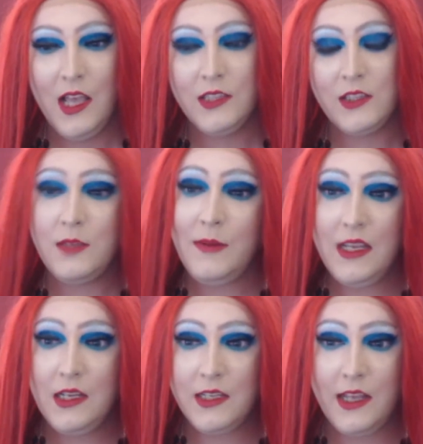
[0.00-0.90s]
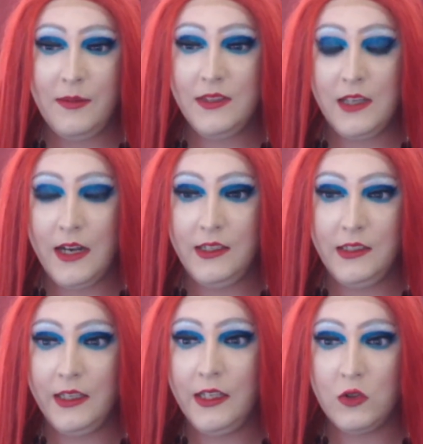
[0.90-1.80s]
So speaking to him isn't
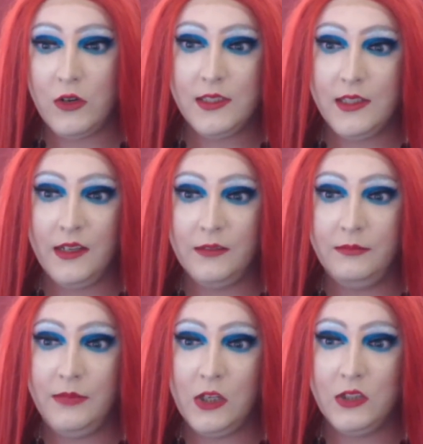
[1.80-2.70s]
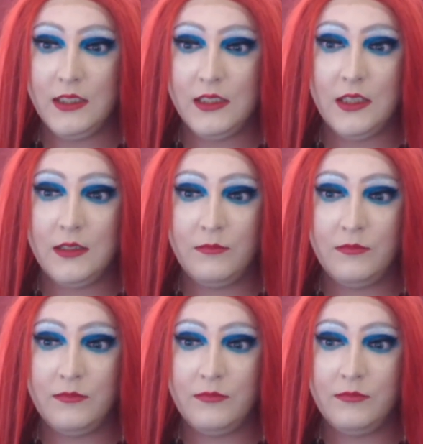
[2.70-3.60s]
anything interesting. Because it's the...
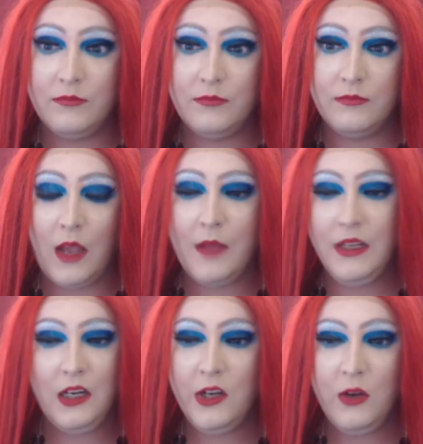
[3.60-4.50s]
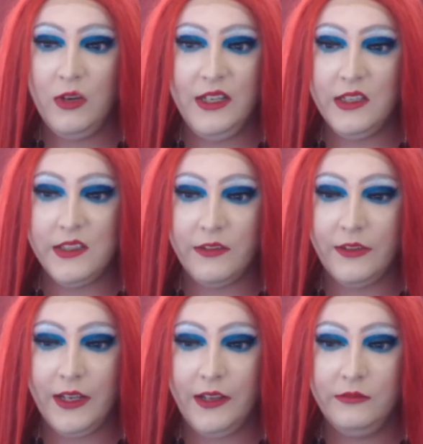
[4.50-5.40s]
I mean, I know what he does
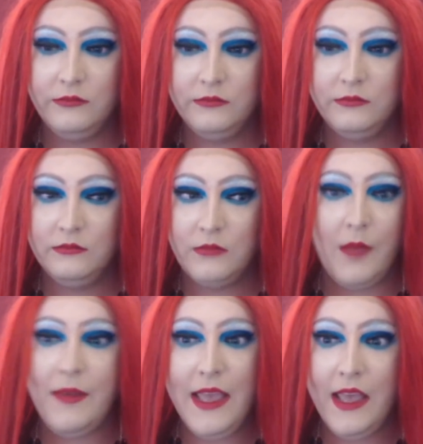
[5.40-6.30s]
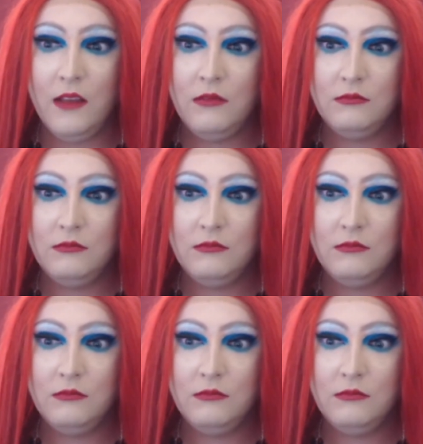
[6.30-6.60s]
every day. I'm here.